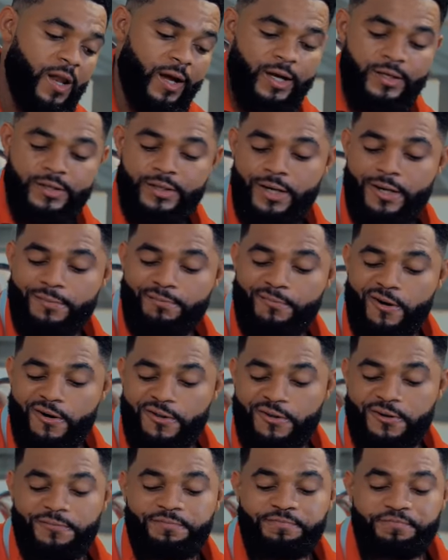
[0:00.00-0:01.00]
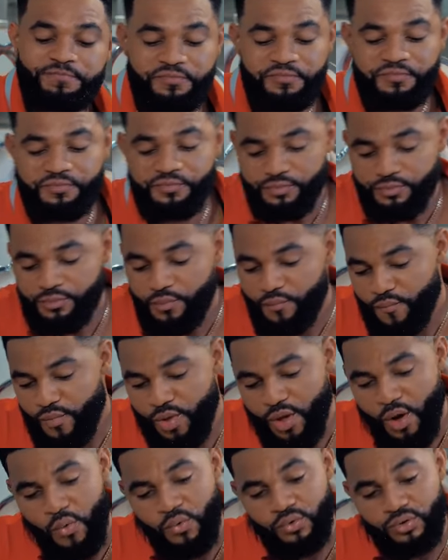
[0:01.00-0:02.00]
Like I said, mother,
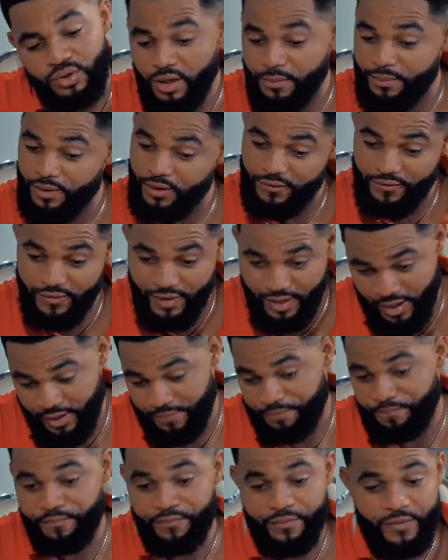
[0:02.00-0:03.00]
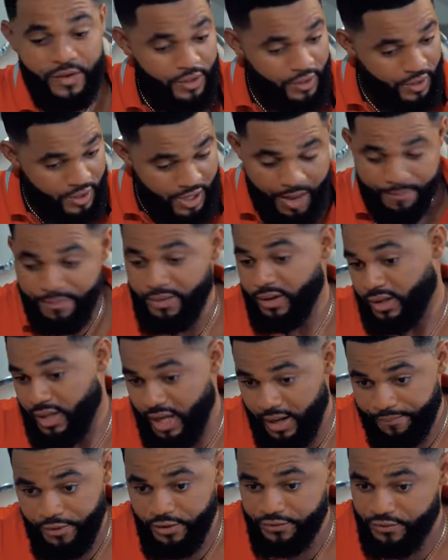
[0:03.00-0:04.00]
talk about that. I
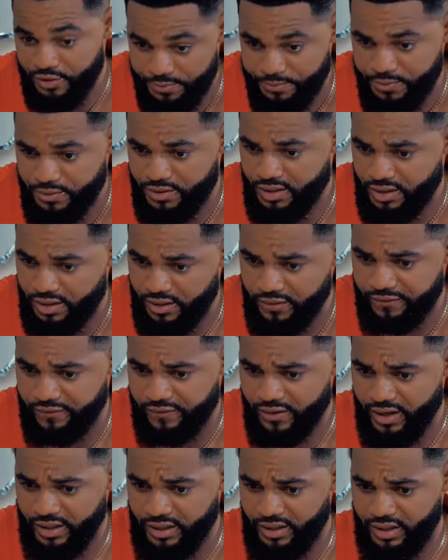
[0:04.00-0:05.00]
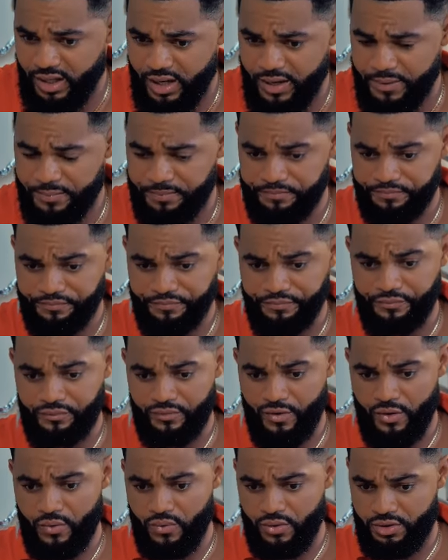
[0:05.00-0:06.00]
mean, I'm not disputing the fact that
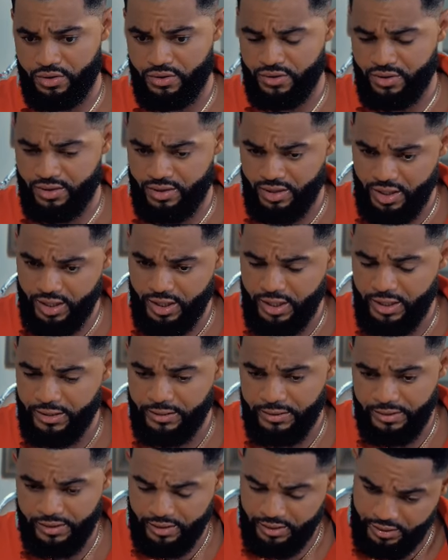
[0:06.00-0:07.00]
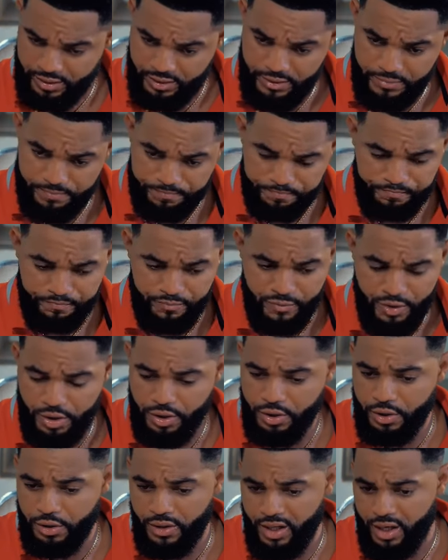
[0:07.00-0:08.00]
what you said is,
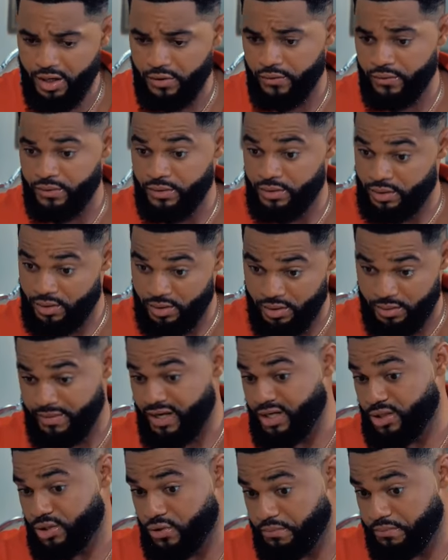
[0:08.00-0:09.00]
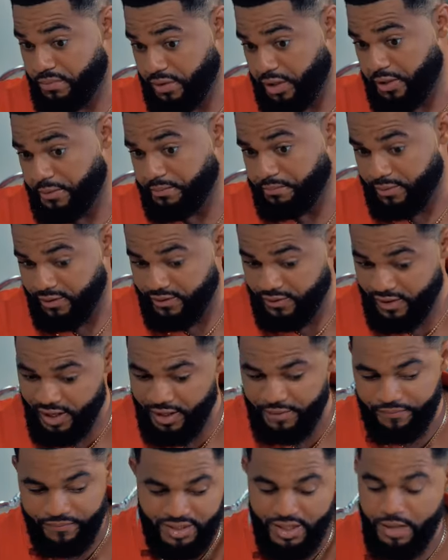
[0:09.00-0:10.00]
you know, how it's, it's meant to be. But
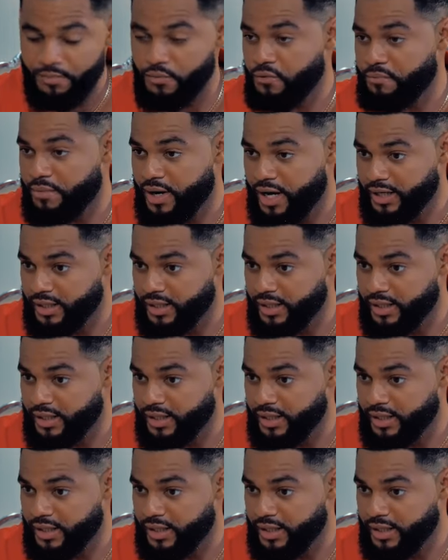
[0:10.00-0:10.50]
then, table